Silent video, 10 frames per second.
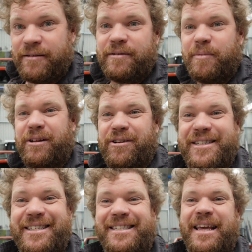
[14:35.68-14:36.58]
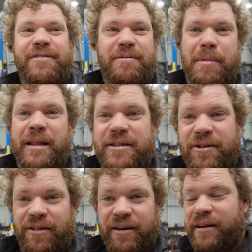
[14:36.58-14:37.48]
It's been like 7 months,
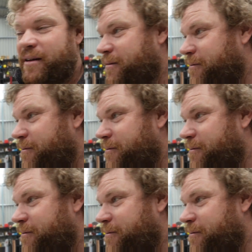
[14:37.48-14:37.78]
I think.